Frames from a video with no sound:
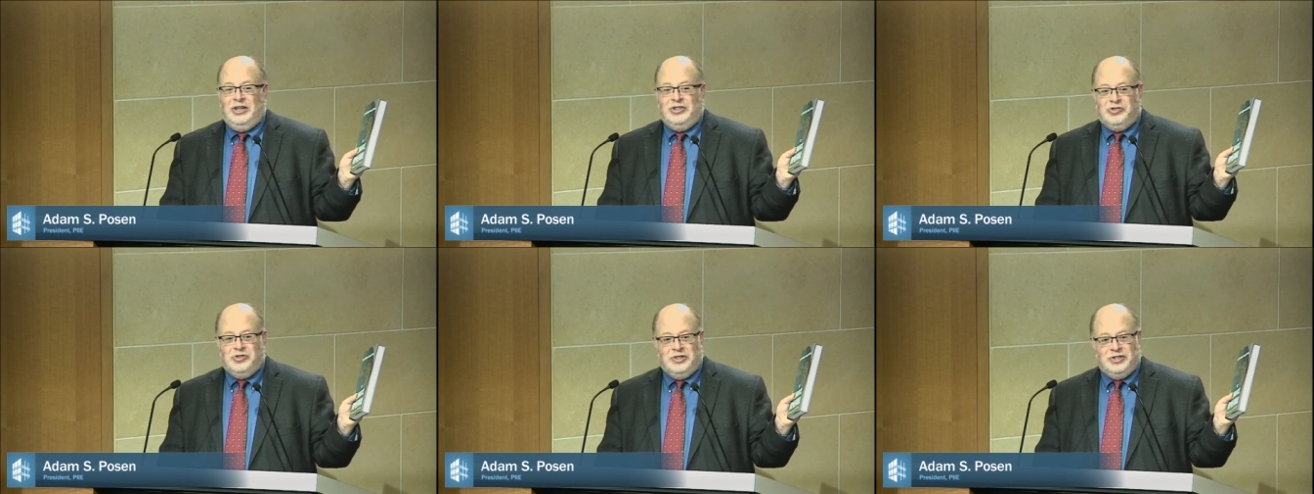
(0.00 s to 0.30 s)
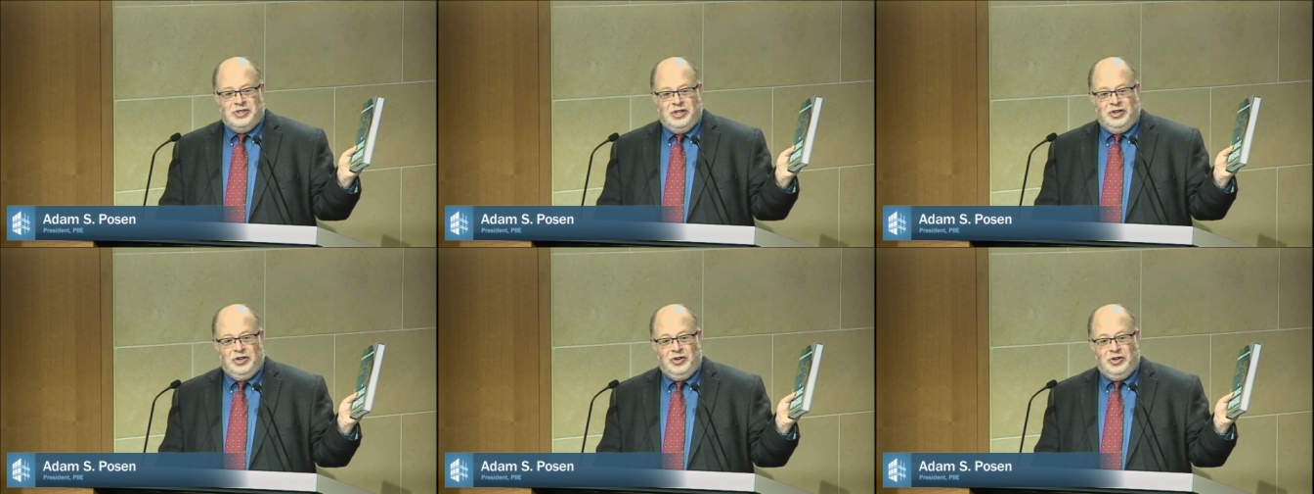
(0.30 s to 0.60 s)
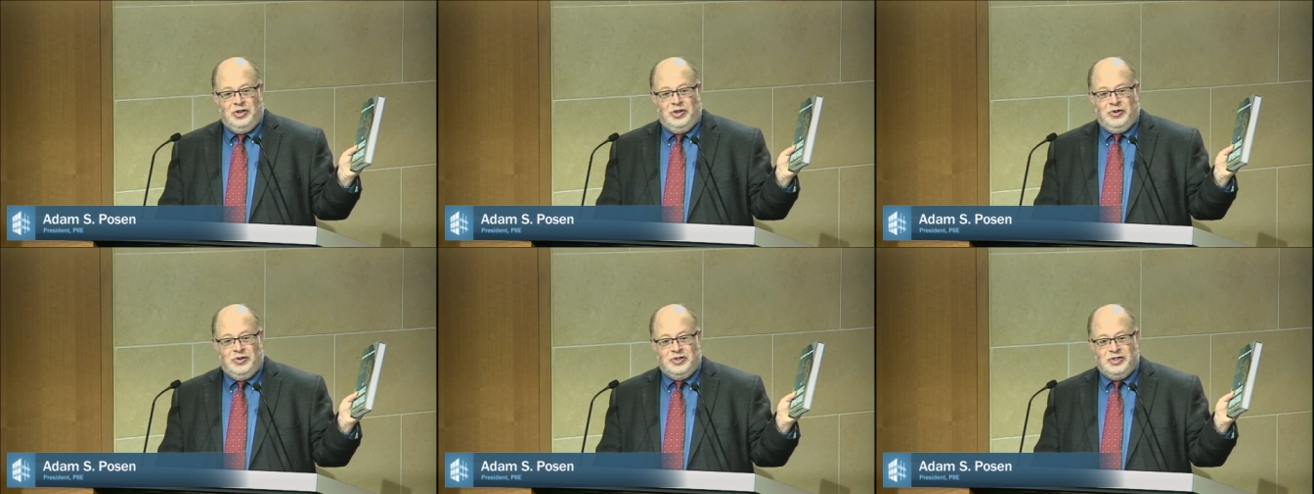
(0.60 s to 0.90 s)
interest in
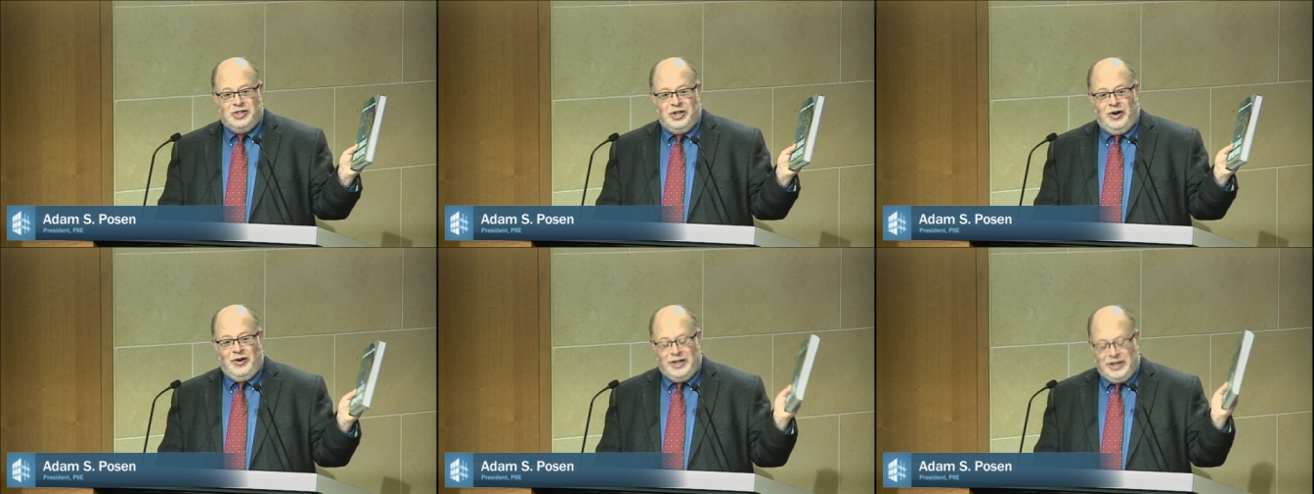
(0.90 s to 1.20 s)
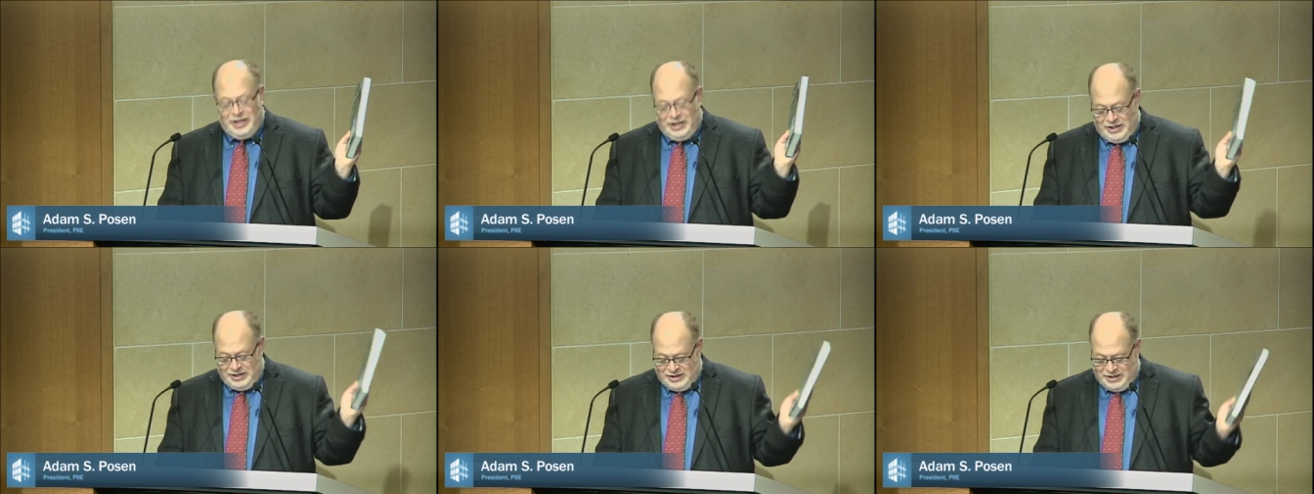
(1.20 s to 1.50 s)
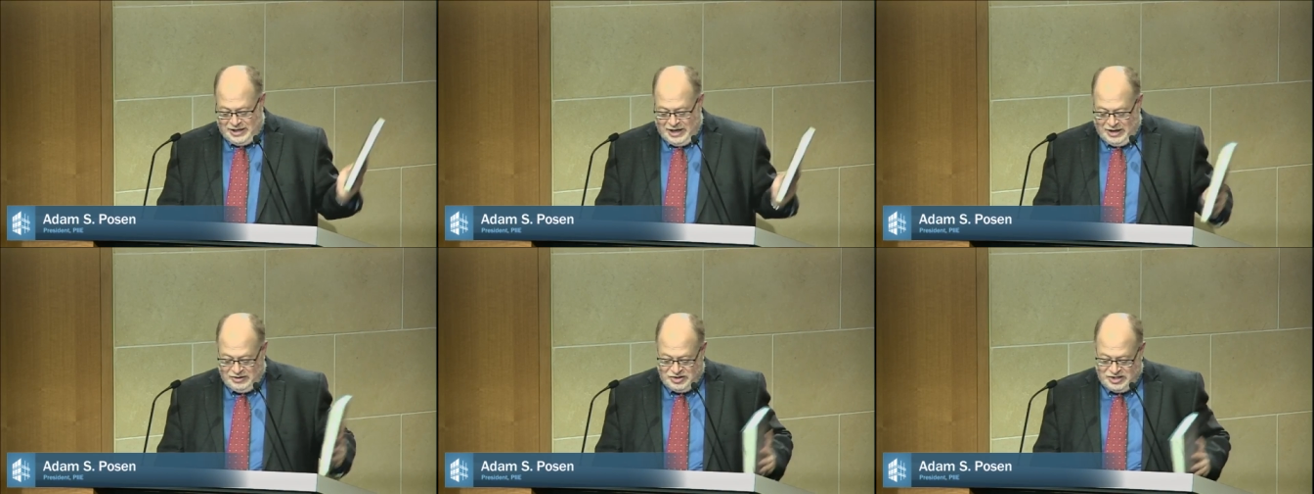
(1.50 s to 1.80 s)
your doing so. I think
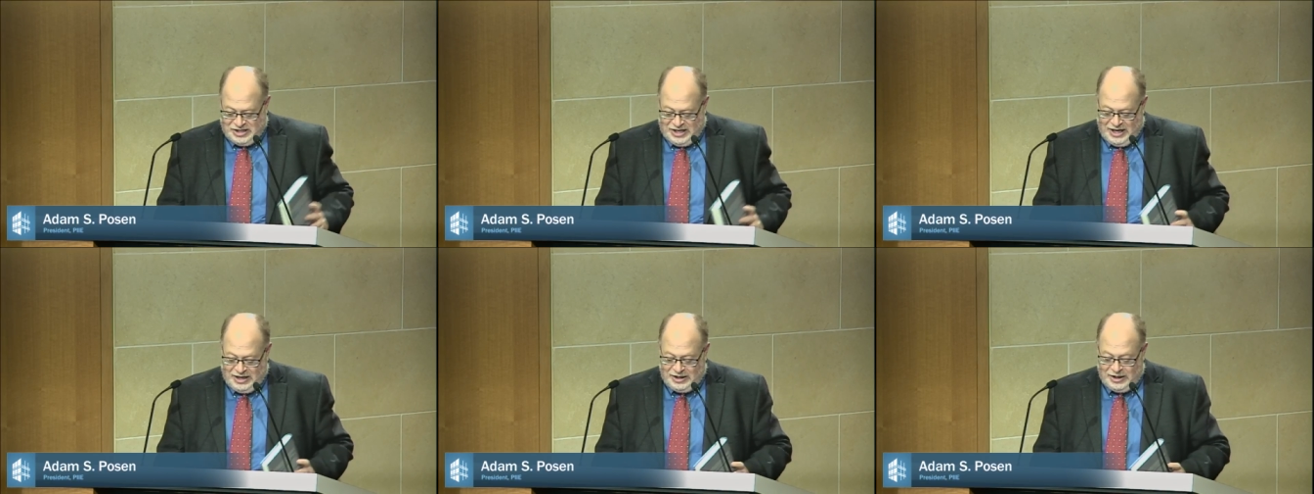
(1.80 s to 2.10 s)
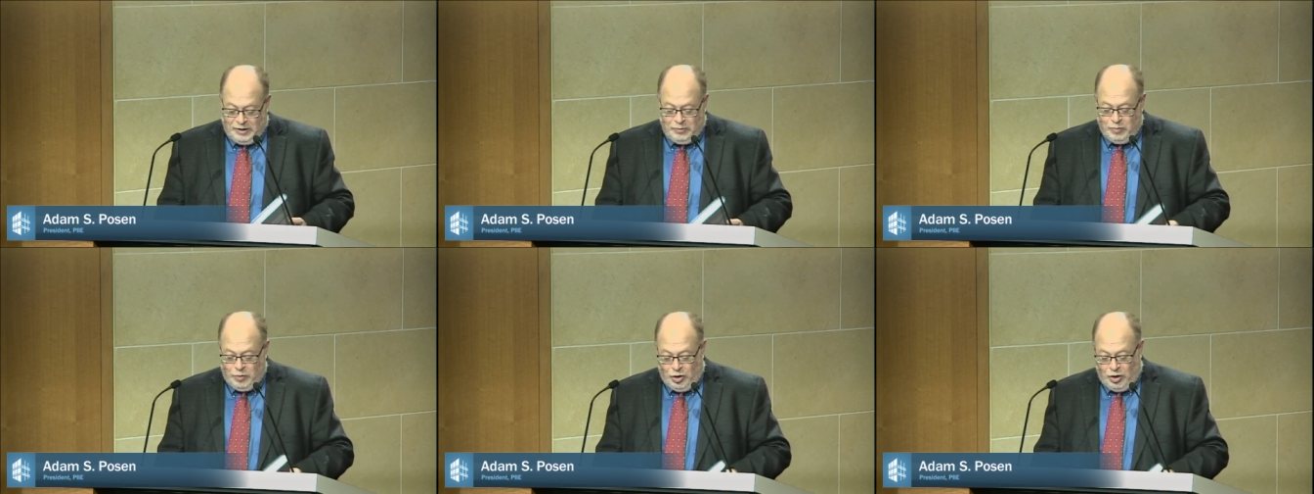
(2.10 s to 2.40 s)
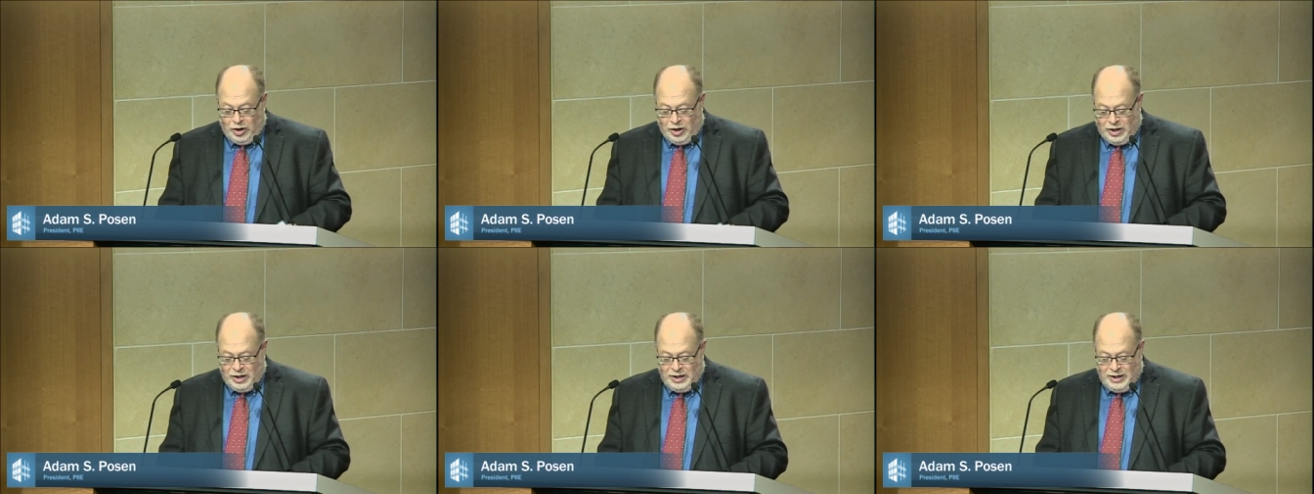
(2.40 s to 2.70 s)
it's an outstanding
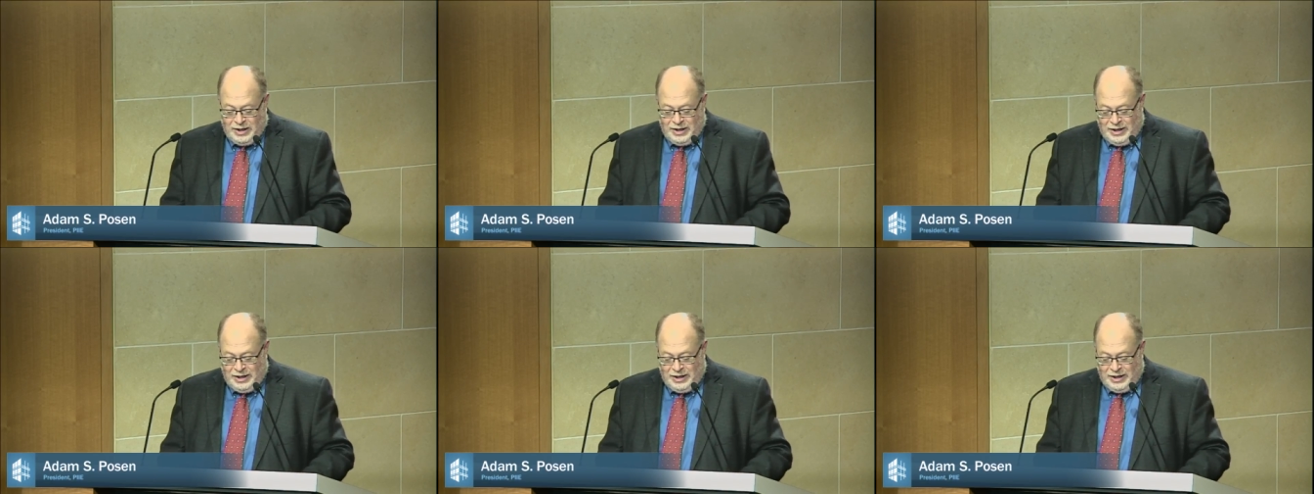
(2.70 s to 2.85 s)
book.